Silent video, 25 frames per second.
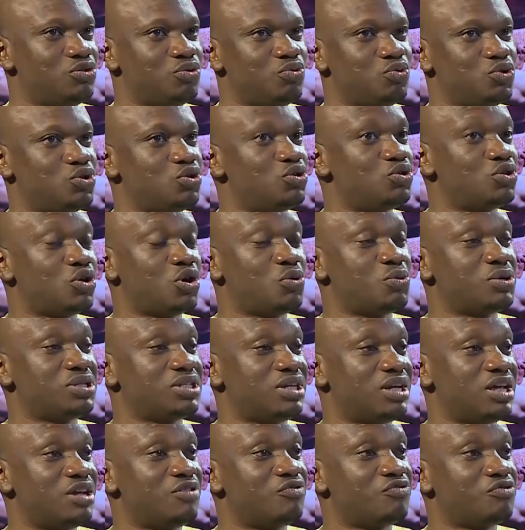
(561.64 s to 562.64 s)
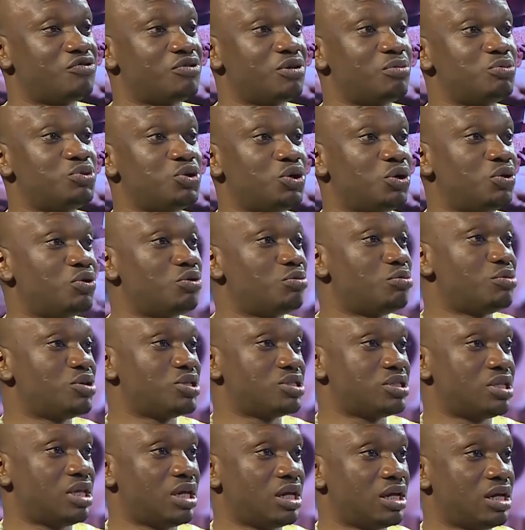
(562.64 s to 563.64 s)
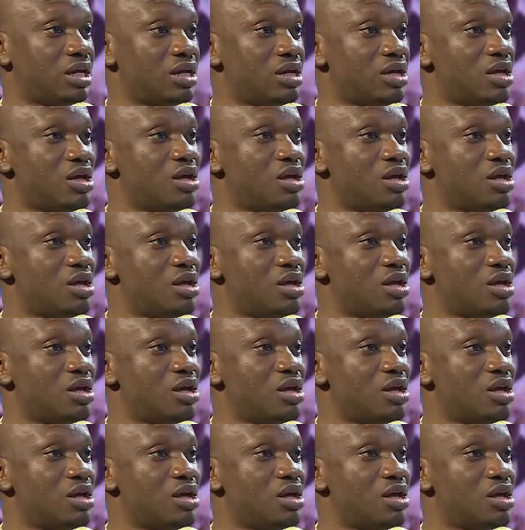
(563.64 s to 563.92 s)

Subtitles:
we shouldn't always learn from your own mistake.